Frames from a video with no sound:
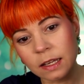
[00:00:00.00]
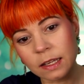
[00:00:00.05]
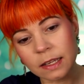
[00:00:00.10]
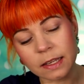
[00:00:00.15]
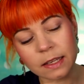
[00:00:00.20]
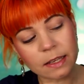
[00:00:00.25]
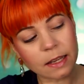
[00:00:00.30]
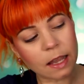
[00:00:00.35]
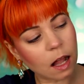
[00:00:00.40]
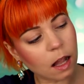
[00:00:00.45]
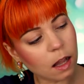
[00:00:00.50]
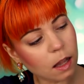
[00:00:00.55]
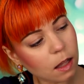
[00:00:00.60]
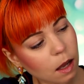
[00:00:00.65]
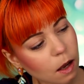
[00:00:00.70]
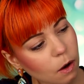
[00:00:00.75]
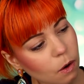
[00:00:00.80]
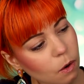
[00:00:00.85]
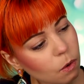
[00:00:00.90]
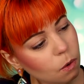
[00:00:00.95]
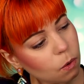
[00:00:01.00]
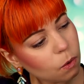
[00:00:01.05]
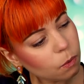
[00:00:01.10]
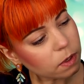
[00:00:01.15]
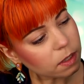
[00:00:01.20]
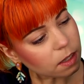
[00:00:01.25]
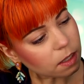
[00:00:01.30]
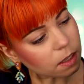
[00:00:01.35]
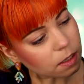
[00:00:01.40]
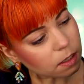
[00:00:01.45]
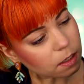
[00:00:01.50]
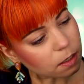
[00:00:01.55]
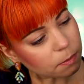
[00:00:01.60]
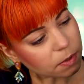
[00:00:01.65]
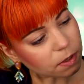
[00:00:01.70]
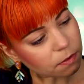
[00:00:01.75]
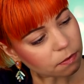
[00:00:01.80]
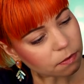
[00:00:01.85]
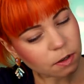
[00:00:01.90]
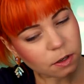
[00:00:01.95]
yellow with a little
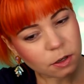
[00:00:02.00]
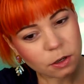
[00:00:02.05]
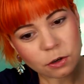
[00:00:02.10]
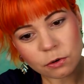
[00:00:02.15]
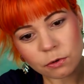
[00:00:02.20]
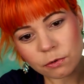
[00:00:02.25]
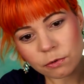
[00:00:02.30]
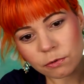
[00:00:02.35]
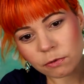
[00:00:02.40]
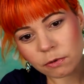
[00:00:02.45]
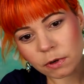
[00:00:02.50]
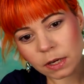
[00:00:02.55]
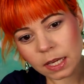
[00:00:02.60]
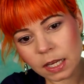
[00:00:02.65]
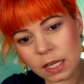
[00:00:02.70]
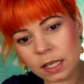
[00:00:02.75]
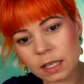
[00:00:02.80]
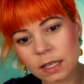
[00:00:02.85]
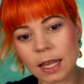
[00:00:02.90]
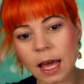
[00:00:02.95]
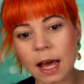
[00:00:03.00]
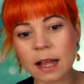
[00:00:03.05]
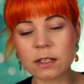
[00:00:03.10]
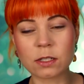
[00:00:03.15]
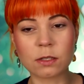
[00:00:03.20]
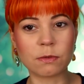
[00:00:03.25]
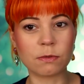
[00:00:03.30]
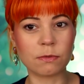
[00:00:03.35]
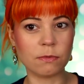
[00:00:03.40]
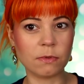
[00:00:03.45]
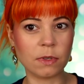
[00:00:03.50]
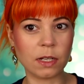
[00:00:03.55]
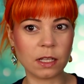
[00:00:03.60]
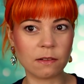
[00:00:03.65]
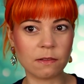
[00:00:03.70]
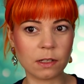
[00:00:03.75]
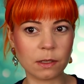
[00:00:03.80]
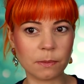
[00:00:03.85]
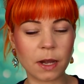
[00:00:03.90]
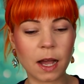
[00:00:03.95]
bit of green. That's really,
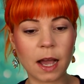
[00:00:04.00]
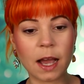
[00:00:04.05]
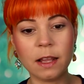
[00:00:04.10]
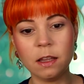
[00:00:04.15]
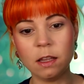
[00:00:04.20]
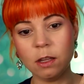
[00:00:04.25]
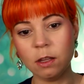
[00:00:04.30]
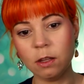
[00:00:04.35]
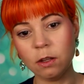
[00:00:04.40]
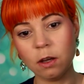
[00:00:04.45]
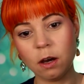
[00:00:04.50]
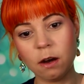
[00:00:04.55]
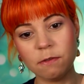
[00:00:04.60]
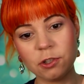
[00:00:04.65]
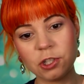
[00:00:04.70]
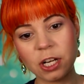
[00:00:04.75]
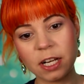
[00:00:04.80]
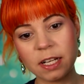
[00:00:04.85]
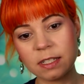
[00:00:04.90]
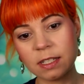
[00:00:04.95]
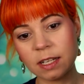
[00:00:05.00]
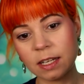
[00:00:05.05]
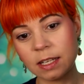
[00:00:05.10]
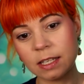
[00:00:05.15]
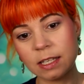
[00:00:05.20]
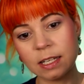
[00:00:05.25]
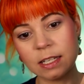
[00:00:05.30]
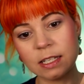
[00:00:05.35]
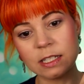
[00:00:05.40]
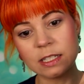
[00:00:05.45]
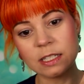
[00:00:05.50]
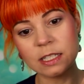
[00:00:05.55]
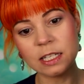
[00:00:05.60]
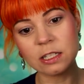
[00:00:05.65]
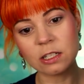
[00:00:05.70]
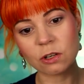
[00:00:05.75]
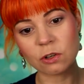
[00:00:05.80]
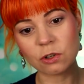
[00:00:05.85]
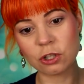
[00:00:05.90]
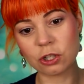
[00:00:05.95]
really, I love shades like this.
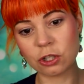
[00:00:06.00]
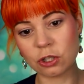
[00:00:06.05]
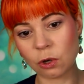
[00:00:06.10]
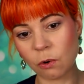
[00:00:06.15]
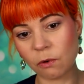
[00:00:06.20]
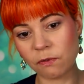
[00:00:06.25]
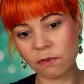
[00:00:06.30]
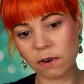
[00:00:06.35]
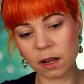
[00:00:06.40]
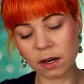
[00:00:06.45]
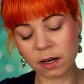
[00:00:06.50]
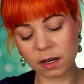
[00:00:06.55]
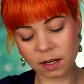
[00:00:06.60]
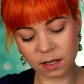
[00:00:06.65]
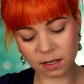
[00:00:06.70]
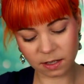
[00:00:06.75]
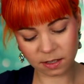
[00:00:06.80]
These are so fun.